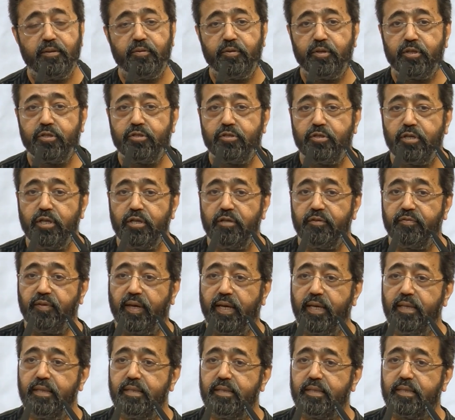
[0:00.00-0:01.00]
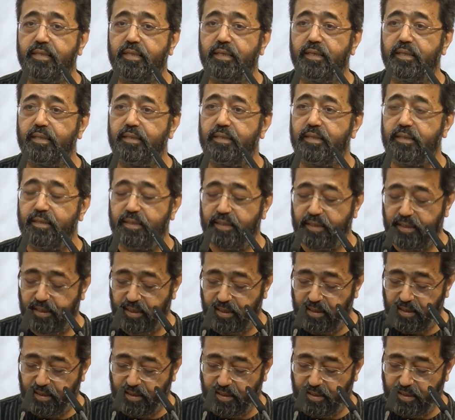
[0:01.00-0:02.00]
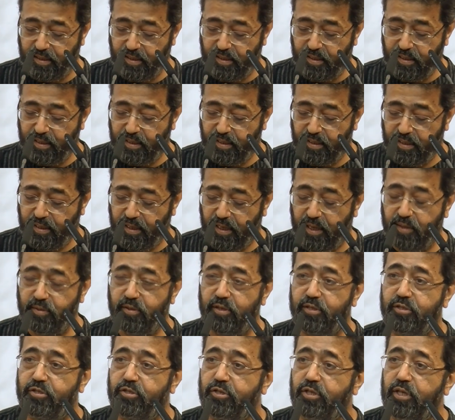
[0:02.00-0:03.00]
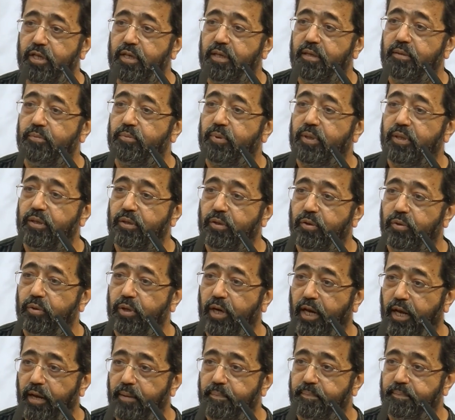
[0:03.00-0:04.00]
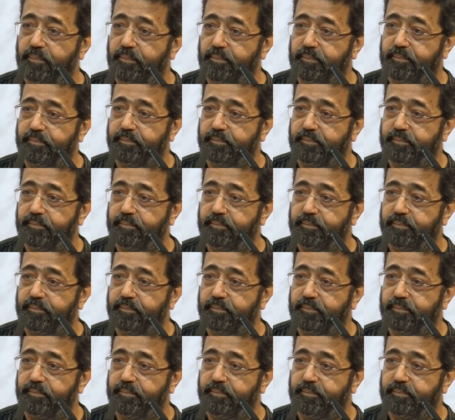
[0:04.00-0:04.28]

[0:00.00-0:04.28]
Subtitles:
the tree of insurgency, and the tree with no name.